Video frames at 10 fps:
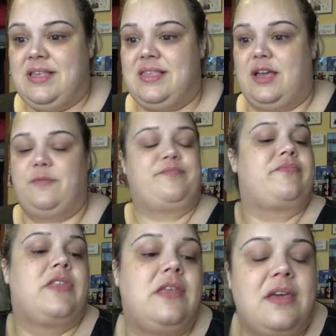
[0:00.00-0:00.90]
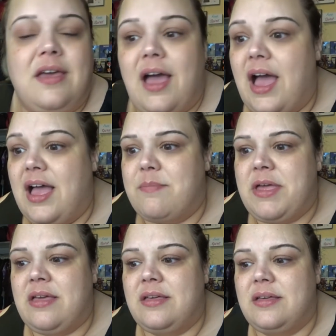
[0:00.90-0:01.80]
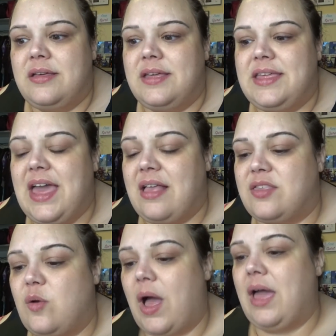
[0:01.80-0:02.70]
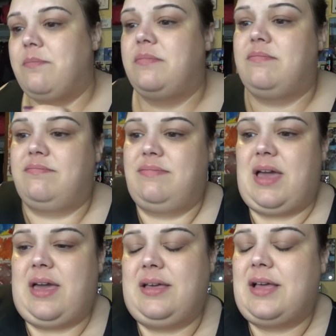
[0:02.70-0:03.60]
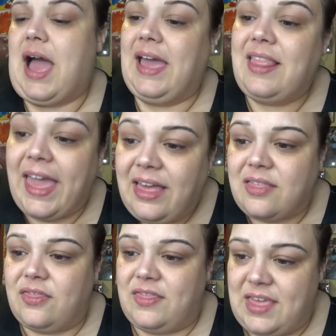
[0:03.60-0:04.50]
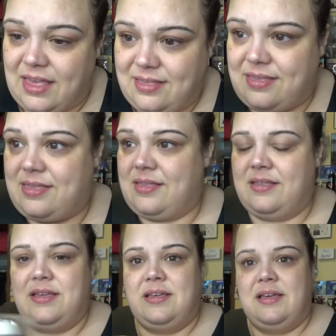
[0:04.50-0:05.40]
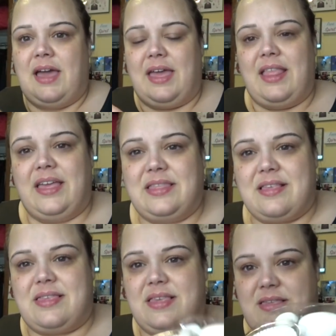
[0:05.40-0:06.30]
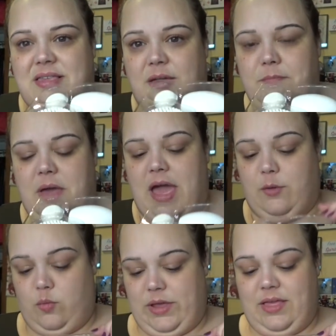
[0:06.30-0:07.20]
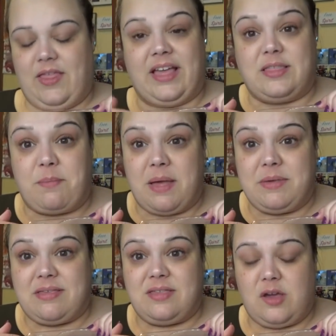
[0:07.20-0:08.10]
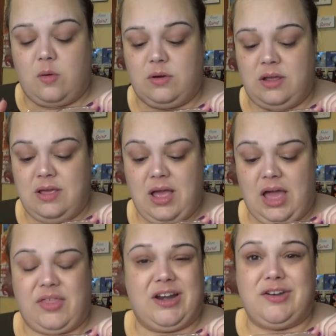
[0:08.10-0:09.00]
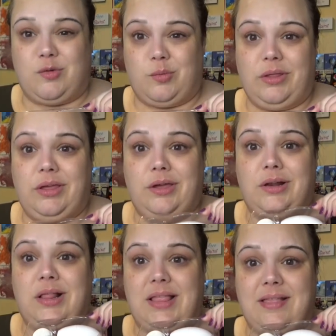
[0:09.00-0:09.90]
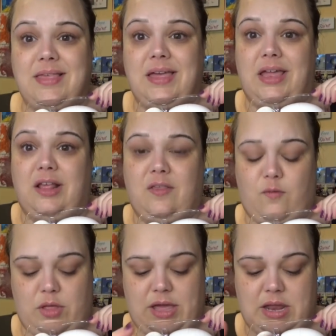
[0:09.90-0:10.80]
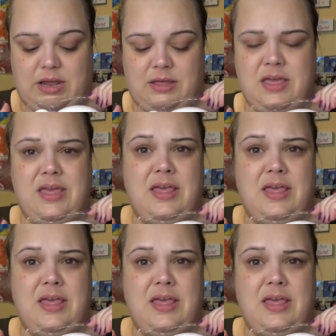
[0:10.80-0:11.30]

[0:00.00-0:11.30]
So, um, yeah, so I'm, I like this. I like this system. I really like the pumice stone. I thought I did really good cleansing and exfoliating.